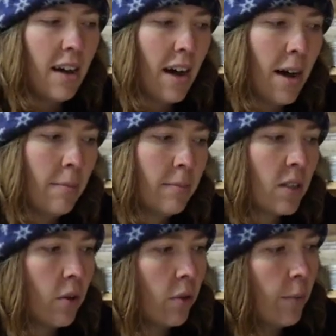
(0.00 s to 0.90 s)
Um,
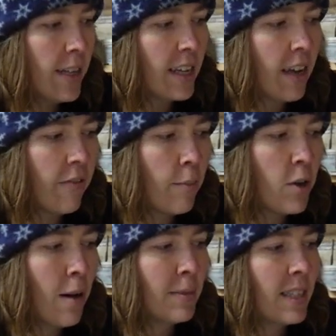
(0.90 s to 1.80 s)
so the ones I get from
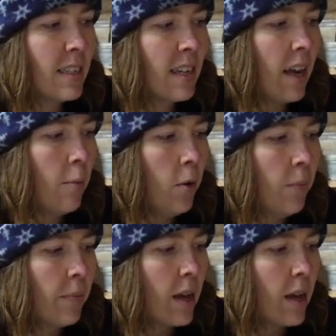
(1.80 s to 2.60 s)
Thompson's Enamel,